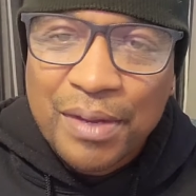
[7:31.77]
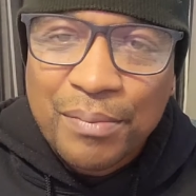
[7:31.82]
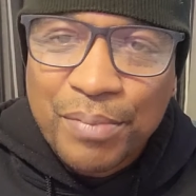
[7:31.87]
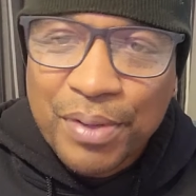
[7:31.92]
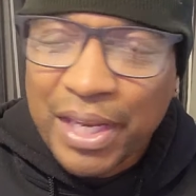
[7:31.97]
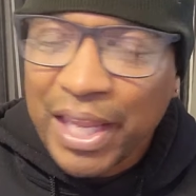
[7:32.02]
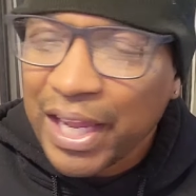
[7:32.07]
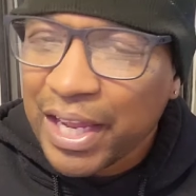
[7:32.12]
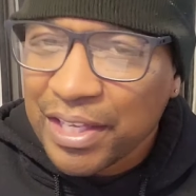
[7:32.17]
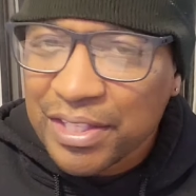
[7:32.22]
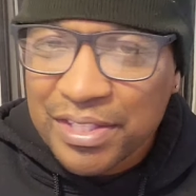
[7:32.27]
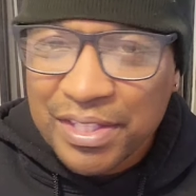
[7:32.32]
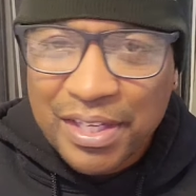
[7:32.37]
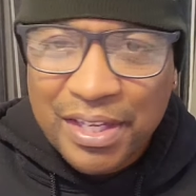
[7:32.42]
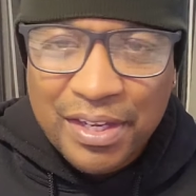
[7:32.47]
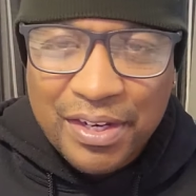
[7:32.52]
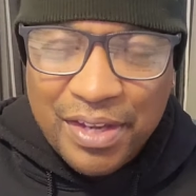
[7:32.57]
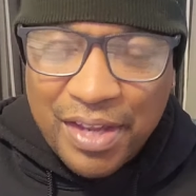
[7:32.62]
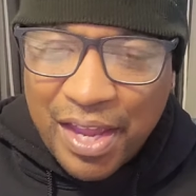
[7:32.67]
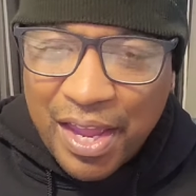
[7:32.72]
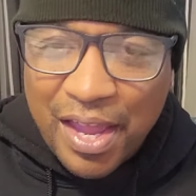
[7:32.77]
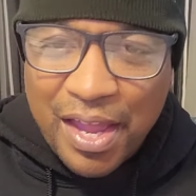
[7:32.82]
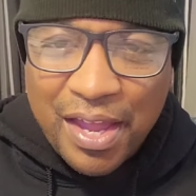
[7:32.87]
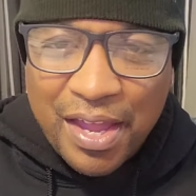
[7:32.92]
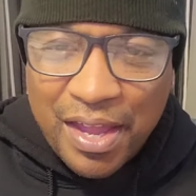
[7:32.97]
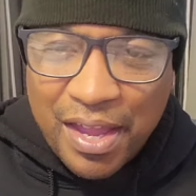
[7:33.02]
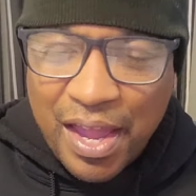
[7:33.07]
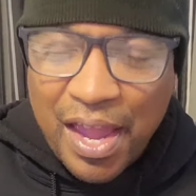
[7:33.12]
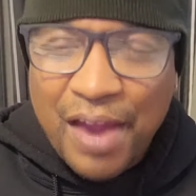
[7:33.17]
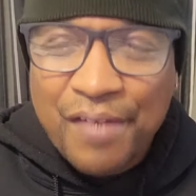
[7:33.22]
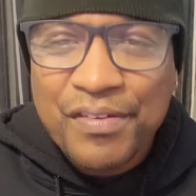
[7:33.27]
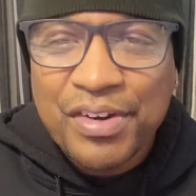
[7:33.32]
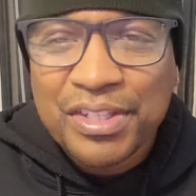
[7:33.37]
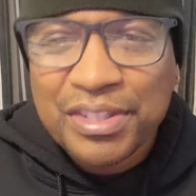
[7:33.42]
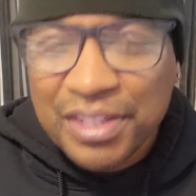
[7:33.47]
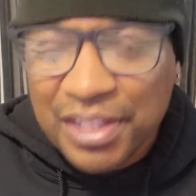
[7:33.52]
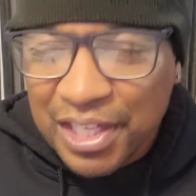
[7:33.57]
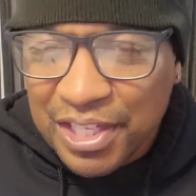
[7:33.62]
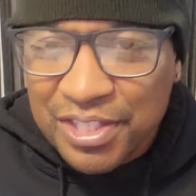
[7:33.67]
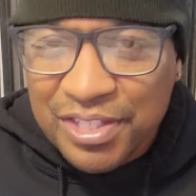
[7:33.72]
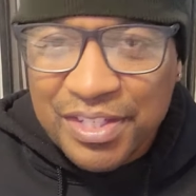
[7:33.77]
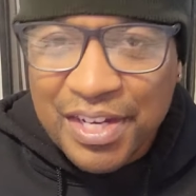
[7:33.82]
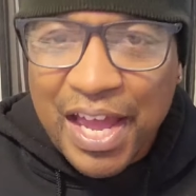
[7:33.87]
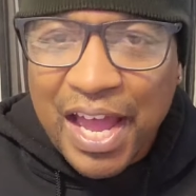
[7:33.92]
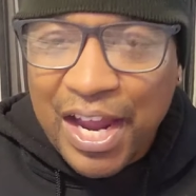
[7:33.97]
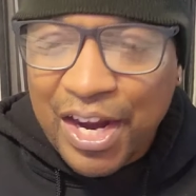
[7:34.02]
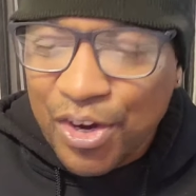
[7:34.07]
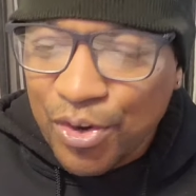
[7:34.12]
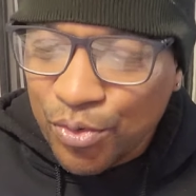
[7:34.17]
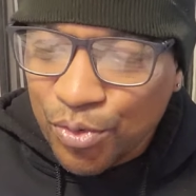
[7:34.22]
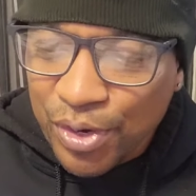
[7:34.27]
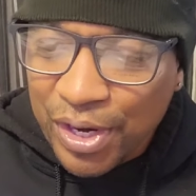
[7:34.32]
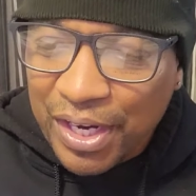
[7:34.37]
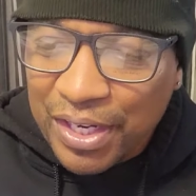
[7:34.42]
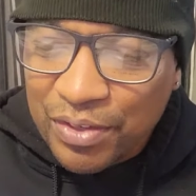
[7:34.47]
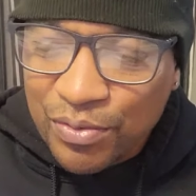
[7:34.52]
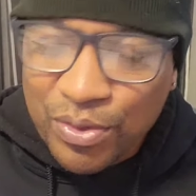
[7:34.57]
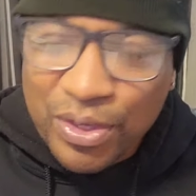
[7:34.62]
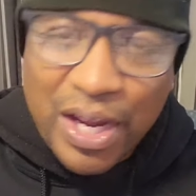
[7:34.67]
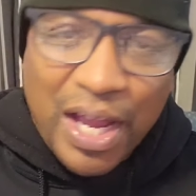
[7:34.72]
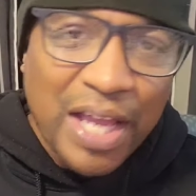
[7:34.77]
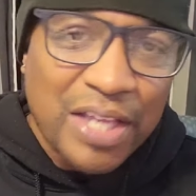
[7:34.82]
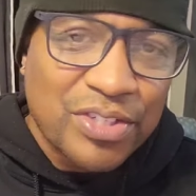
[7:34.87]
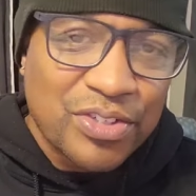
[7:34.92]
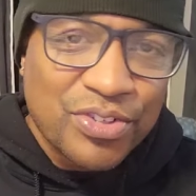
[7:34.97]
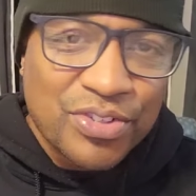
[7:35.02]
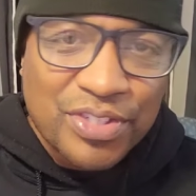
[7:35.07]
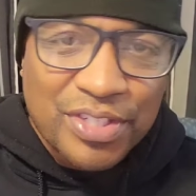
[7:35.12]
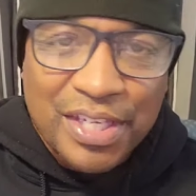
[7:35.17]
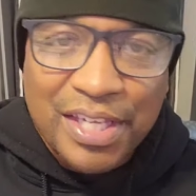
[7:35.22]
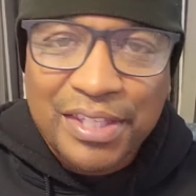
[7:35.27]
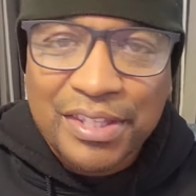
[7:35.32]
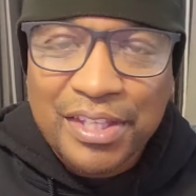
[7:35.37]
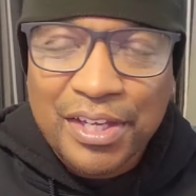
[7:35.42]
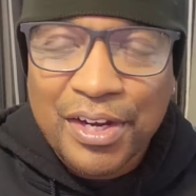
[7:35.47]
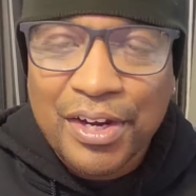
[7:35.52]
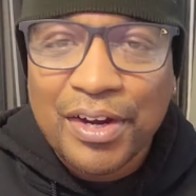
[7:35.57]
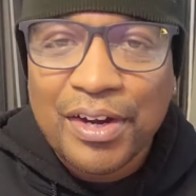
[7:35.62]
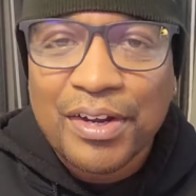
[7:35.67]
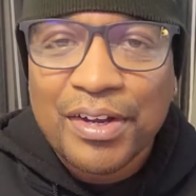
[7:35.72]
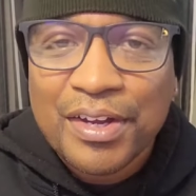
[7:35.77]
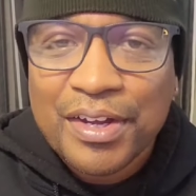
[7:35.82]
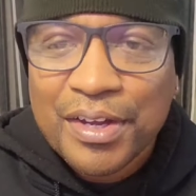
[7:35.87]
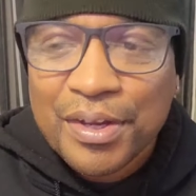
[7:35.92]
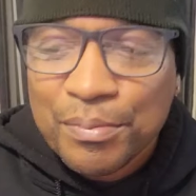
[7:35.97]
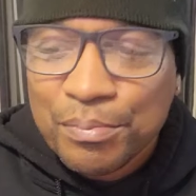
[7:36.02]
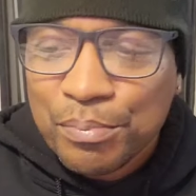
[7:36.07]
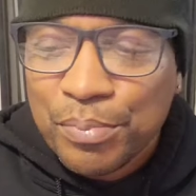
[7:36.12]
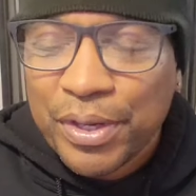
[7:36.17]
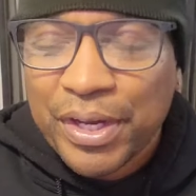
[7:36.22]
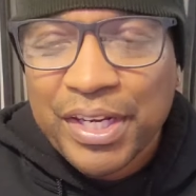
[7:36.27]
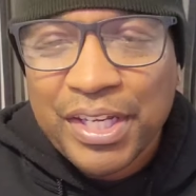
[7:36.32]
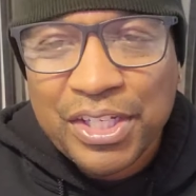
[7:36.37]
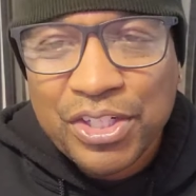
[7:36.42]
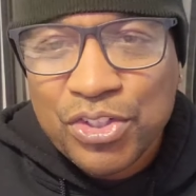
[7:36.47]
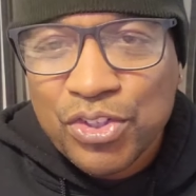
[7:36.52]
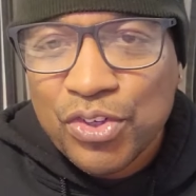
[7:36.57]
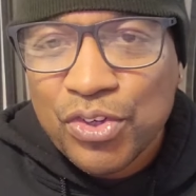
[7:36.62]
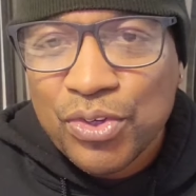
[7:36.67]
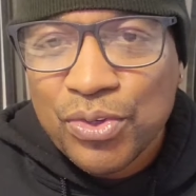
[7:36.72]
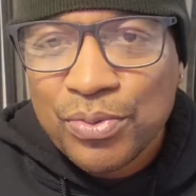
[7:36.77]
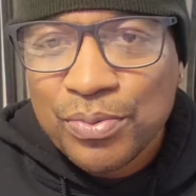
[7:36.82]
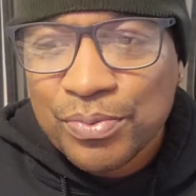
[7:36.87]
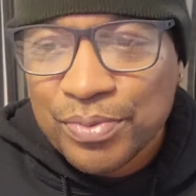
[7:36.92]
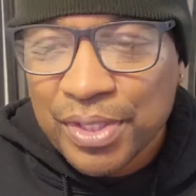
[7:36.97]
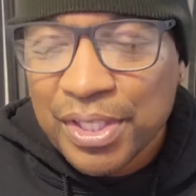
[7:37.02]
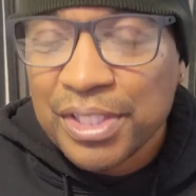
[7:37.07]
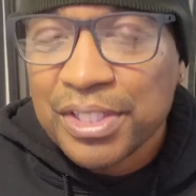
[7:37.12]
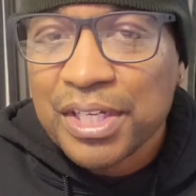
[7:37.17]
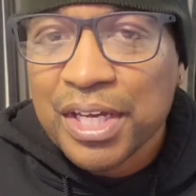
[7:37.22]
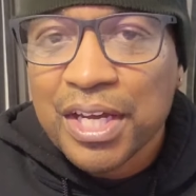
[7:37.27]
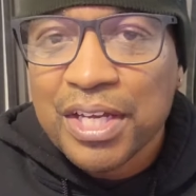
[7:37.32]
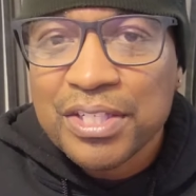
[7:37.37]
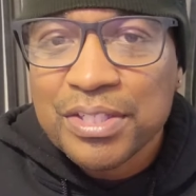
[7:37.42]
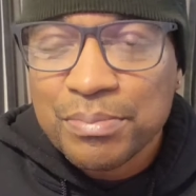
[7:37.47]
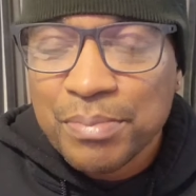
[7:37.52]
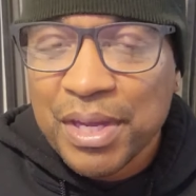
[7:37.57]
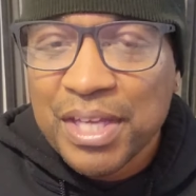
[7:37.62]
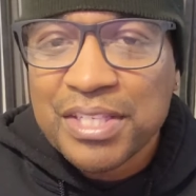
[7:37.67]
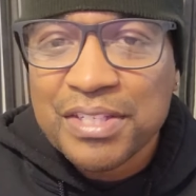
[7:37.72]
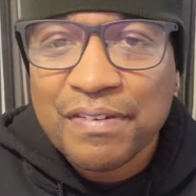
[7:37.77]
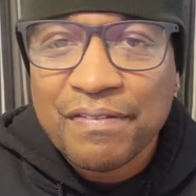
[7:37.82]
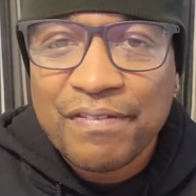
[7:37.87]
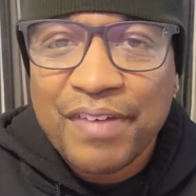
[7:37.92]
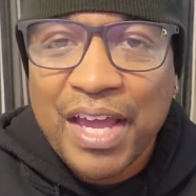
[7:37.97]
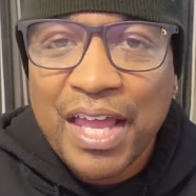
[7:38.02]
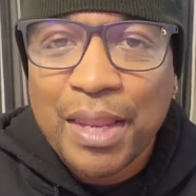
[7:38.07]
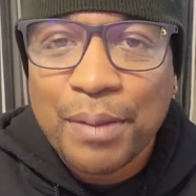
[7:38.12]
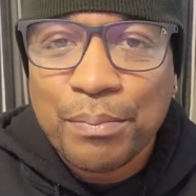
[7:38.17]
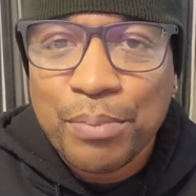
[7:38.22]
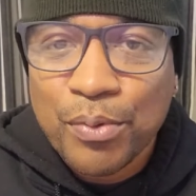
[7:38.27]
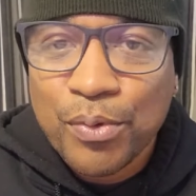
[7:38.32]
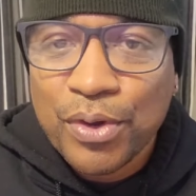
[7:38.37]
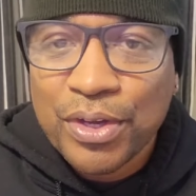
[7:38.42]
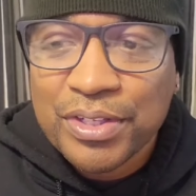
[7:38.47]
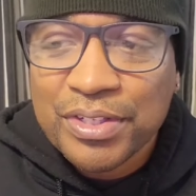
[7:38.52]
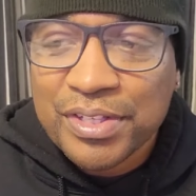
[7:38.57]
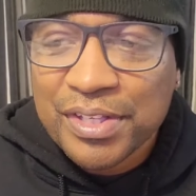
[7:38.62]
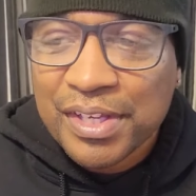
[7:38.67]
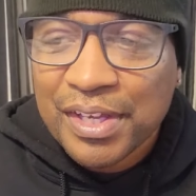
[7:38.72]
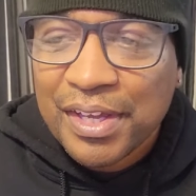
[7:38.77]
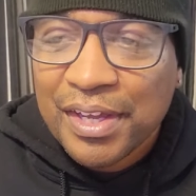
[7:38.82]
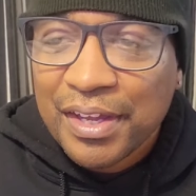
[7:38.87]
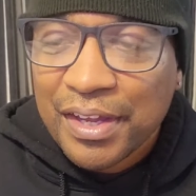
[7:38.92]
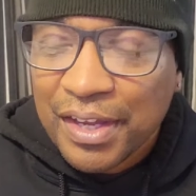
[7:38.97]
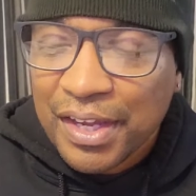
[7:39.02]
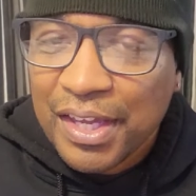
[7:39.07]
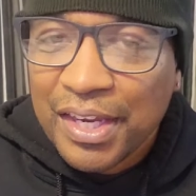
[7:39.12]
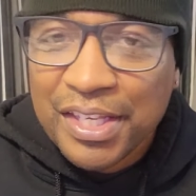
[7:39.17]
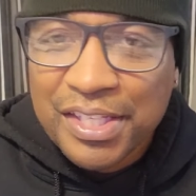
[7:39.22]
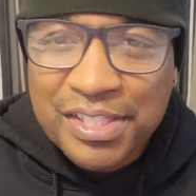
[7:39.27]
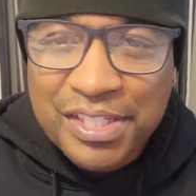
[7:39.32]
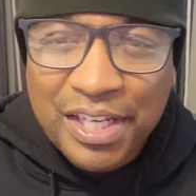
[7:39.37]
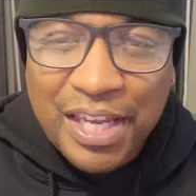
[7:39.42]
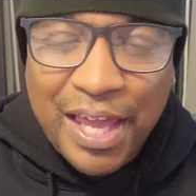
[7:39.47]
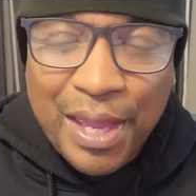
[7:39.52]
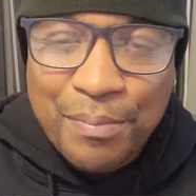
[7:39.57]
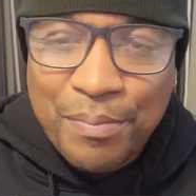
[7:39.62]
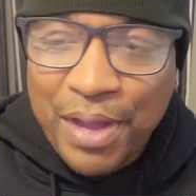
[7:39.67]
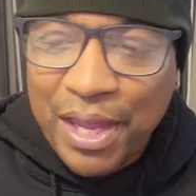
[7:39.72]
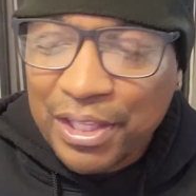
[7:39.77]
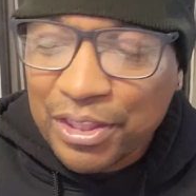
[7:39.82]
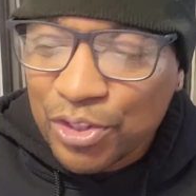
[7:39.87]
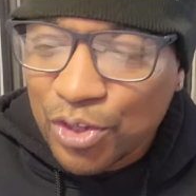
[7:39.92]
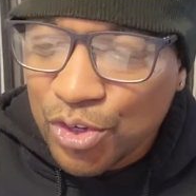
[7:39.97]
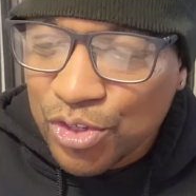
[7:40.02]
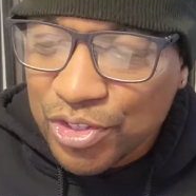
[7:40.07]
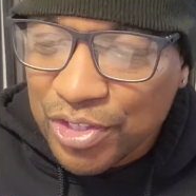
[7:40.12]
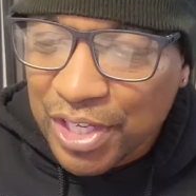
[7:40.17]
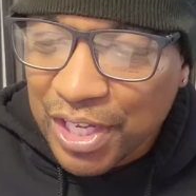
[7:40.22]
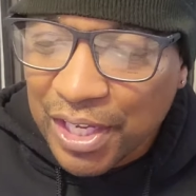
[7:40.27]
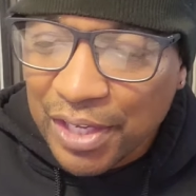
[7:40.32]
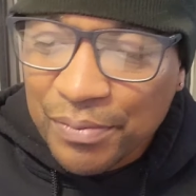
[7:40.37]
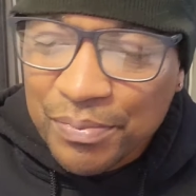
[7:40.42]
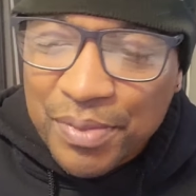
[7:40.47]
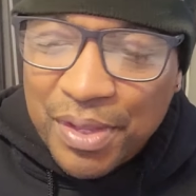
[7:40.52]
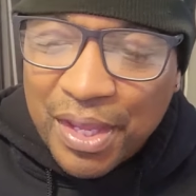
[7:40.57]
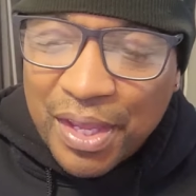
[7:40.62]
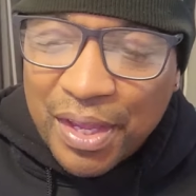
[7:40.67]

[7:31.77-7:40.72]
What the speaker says: But like I said, everything's not correct what Oscar said there, but he does make some valid points in his Clapback Thursday.